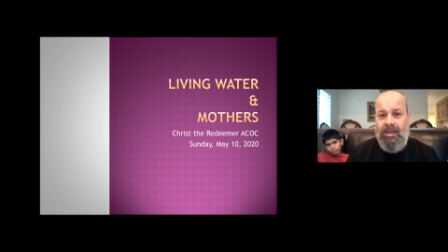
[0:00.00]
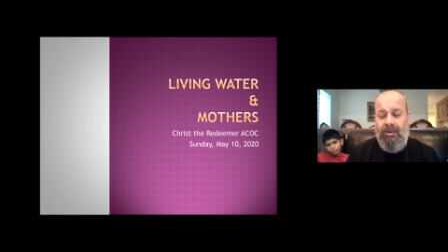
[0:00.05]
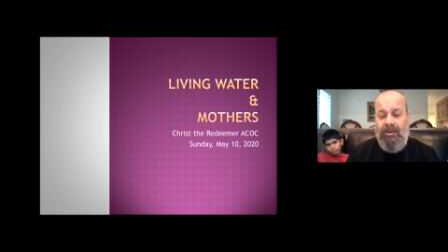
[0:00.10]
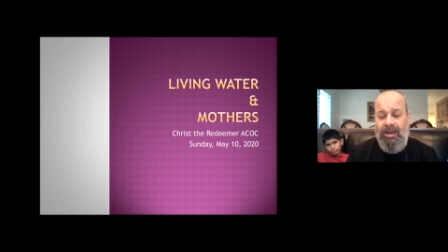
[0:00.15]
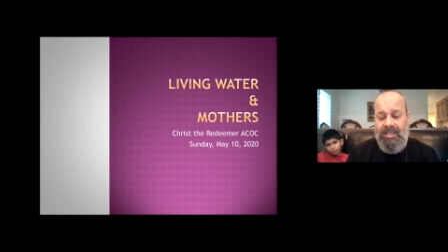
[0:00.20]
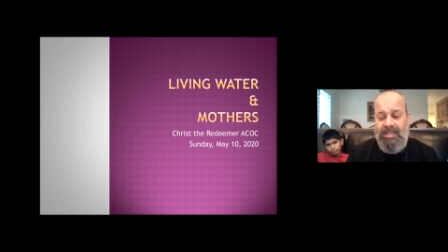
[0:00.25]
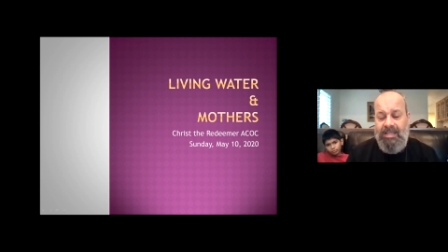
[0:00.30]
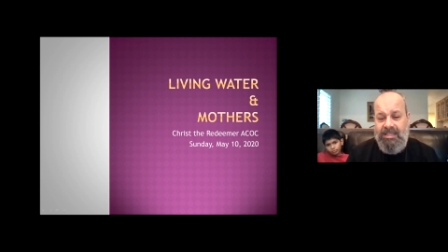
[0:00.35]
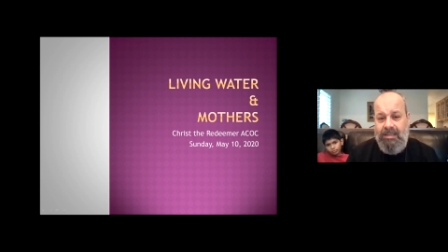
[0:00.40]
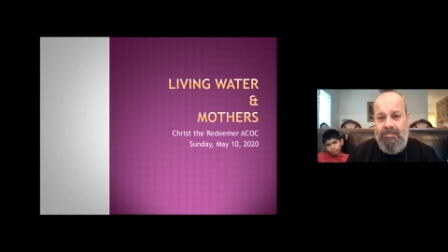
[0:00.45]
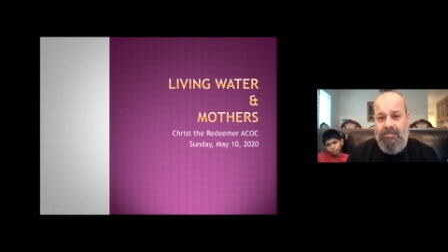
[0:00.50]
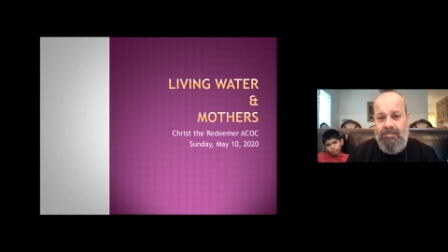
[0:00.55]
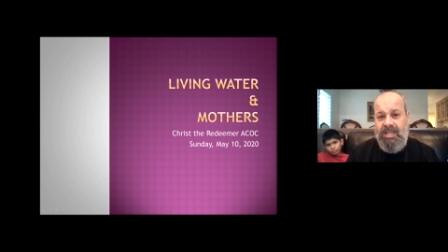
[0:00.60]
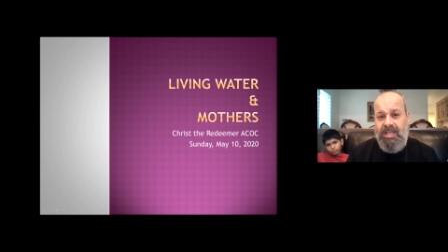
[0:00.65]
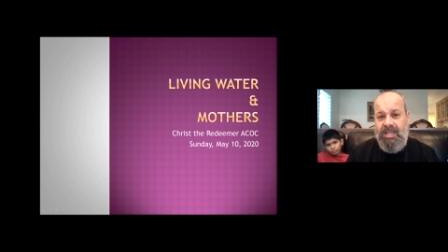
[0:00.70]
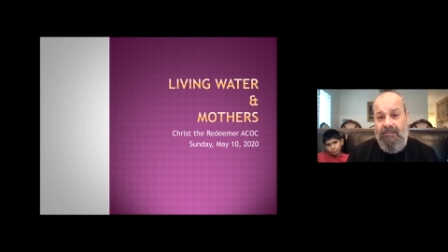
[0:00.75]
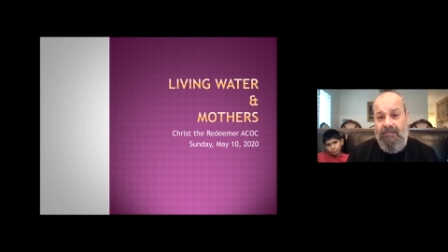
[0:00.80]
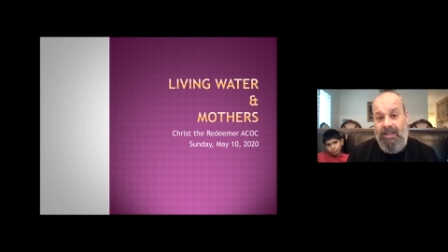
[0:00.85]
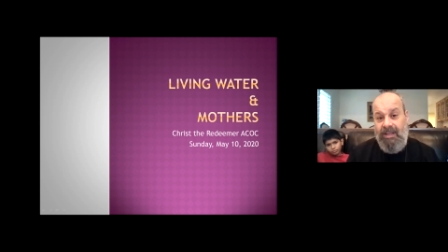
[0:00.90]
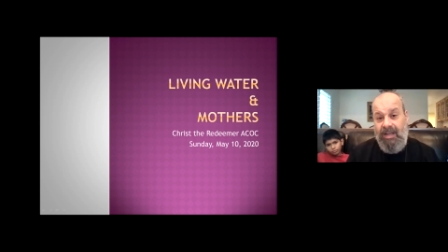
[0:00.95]
Christ
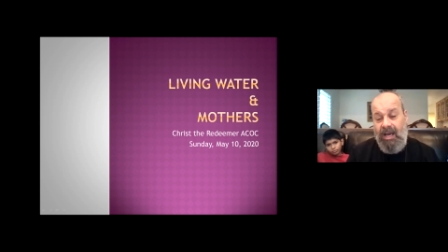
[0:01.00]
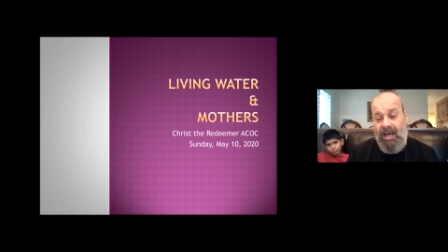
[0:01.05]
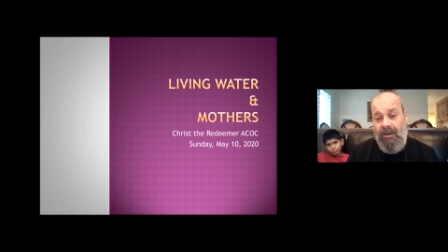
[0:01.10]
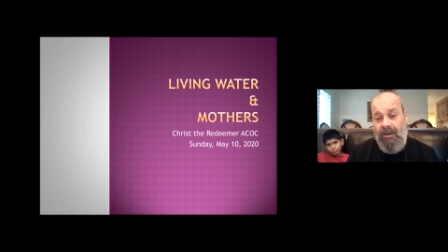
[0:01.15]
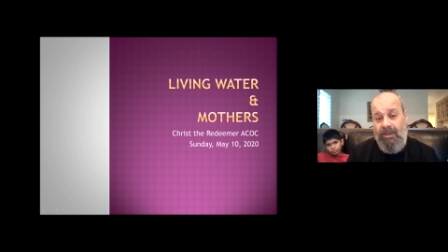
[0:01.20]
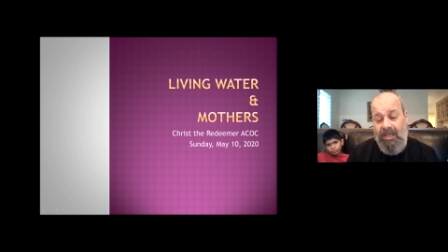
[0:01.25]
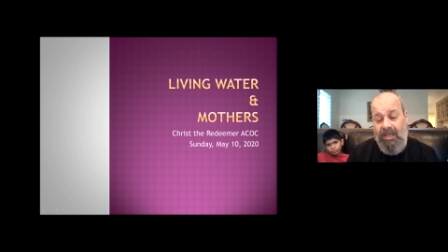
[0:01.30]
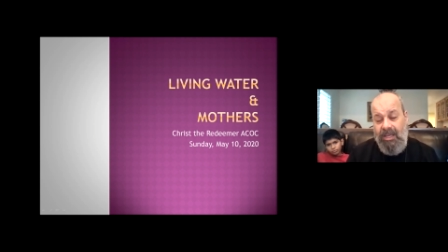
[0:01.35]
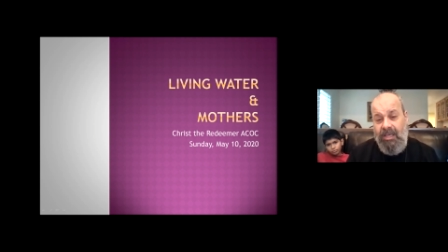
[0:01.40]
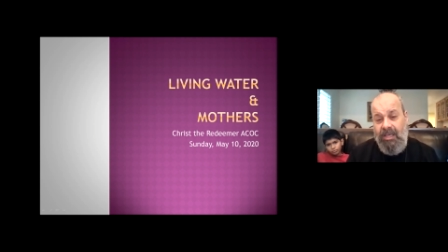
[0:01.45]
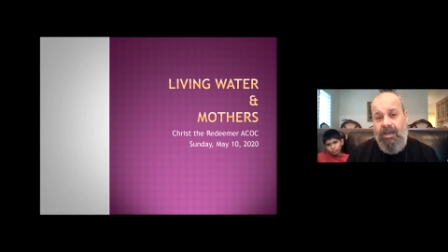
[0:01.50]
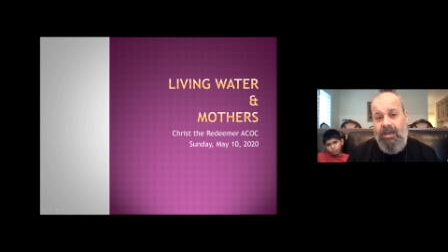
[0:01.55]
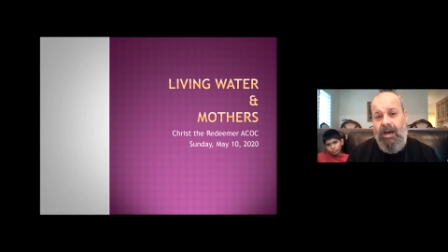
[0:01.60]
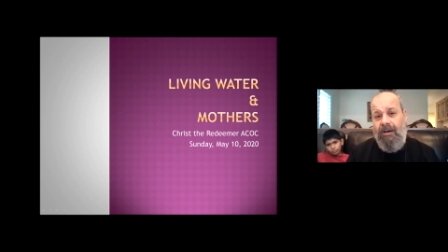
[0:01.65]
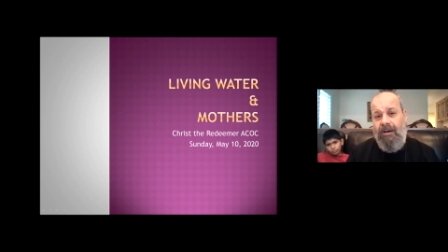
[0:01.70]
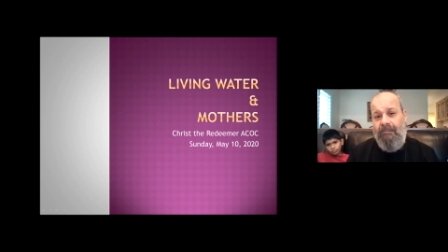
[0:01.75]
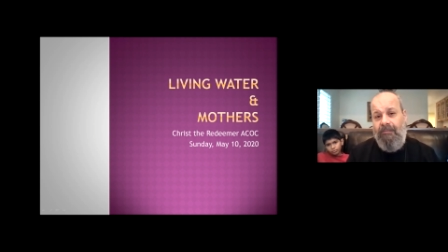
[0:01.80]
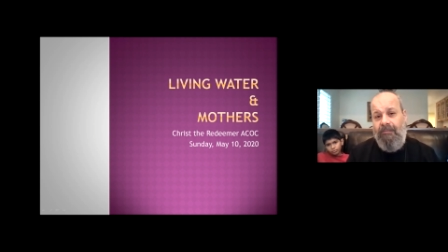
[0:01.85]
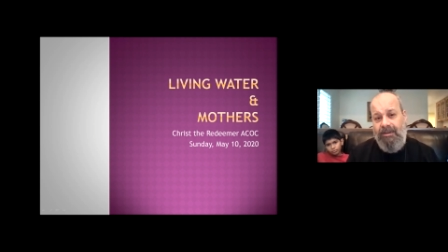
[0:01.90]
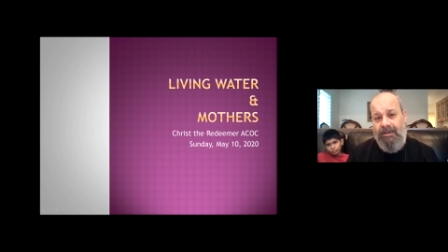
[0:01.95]
himself and how he
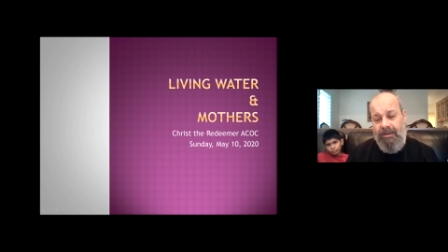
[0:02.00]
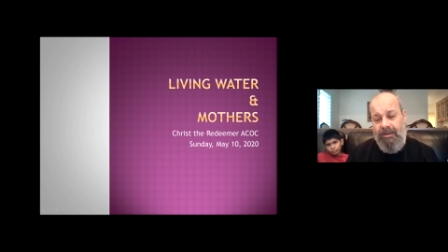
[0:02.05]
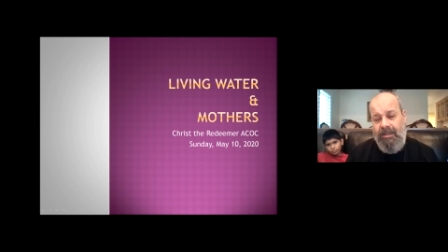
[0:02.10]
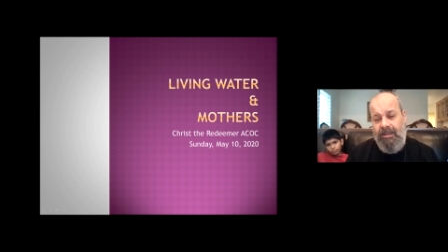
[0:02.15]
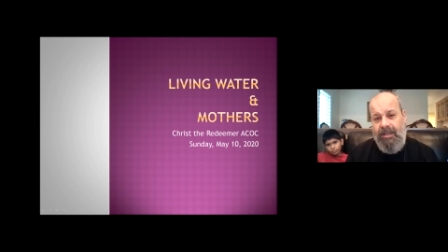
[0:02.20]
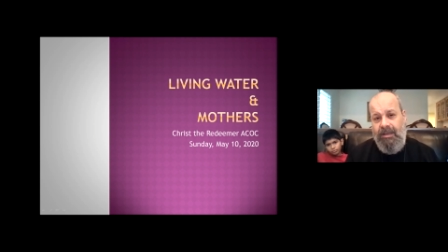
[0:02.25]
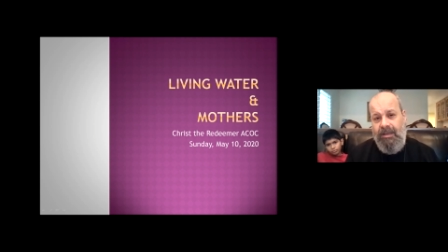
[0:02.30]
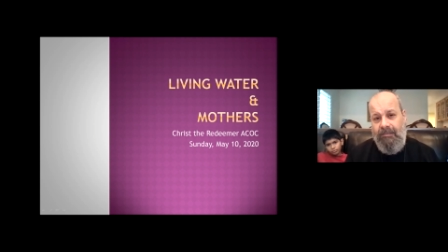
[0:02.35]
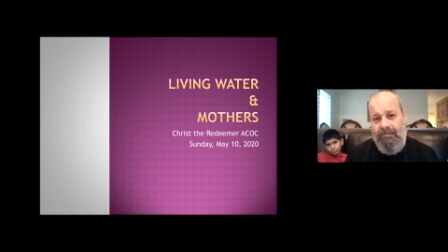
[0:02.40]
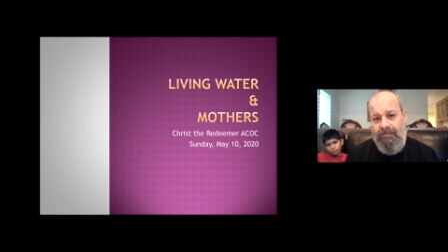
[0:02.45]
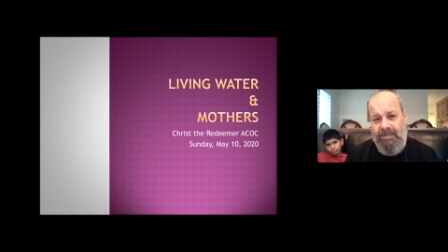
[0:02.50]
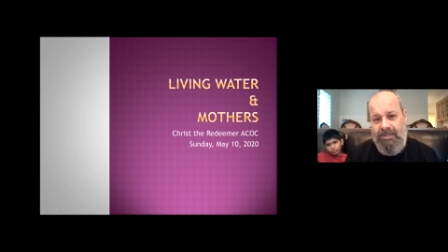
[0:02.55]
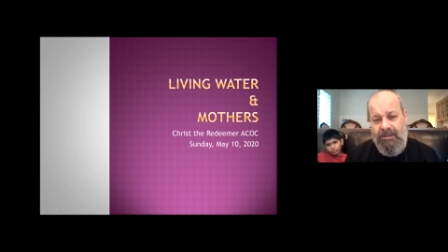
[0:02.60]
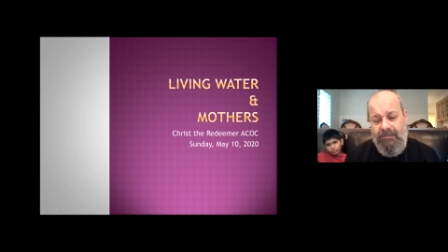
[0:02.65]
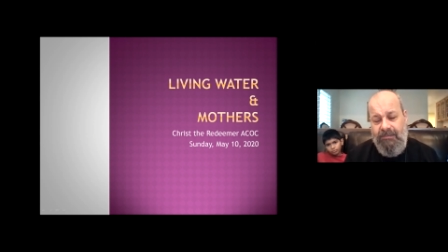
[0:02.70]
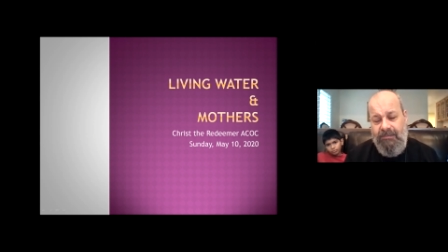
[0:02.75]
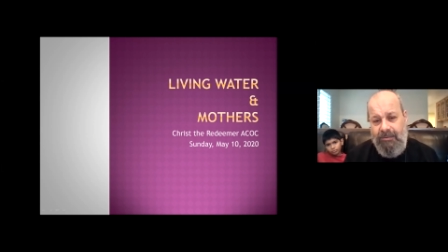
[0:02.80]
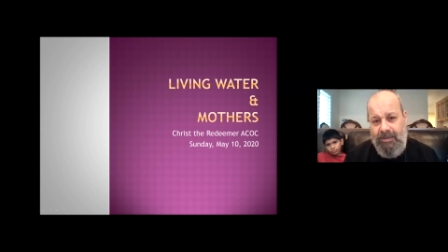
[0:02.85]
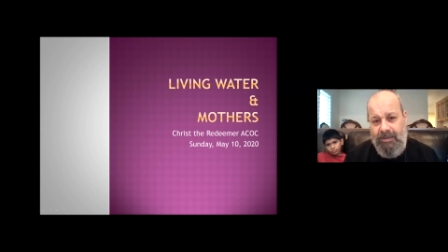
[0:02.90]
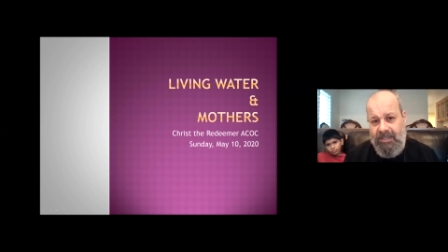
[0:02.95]
offered himself
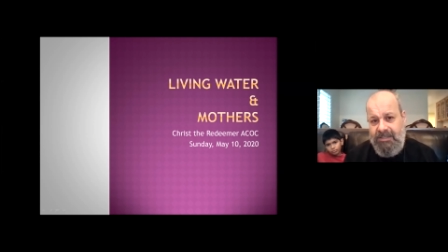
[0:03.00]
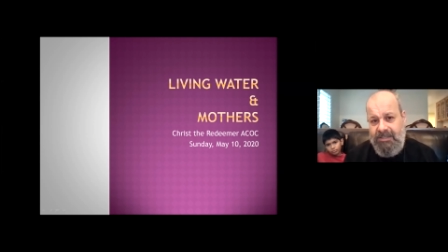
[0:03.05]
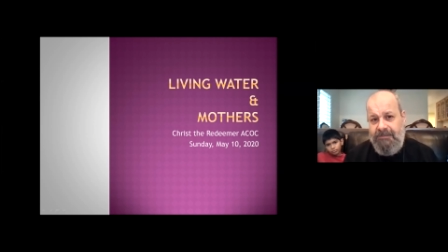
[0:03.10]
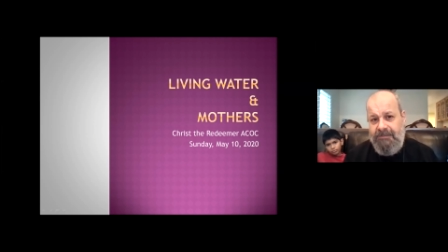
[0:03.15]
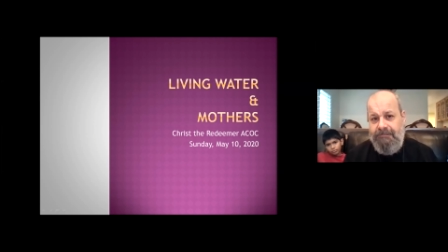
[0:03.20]
for us.